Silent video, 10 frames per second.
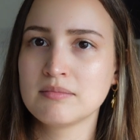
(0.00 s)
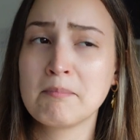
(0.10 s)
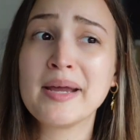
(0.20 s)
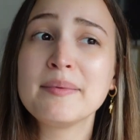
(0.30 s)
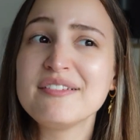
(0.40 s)

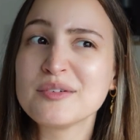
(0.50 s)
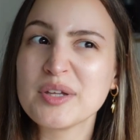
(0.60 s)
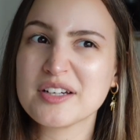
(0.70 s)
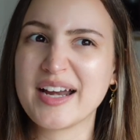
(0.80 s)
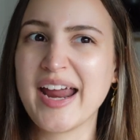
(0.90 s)
Maybe even
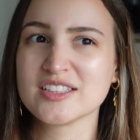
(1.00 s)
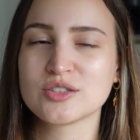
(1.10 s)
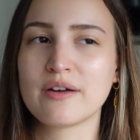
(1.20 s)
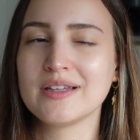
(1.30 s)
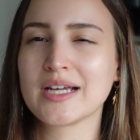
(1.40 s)
with your hands,
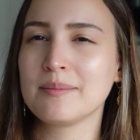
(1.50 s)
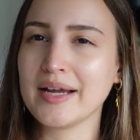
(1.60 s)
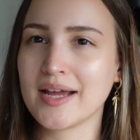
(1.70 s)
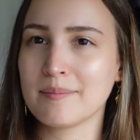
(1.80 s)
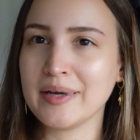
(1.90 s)
so I feel like it
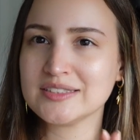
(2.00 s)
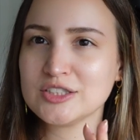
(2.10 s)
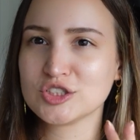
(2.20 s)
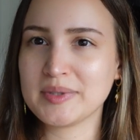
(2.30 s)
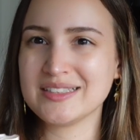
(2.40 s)
might get messy
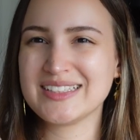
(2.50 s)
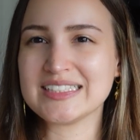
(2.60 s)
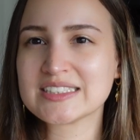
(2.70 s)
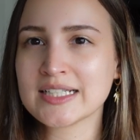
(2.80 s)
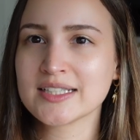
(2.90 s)
just because it
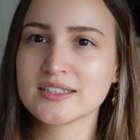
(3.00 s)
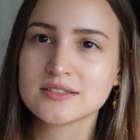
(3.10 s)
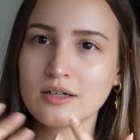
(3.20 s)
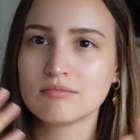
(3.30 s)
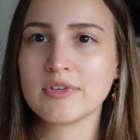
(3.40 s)
is tinted,
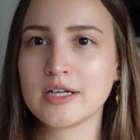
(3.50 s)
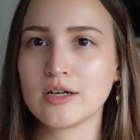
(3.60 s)
so,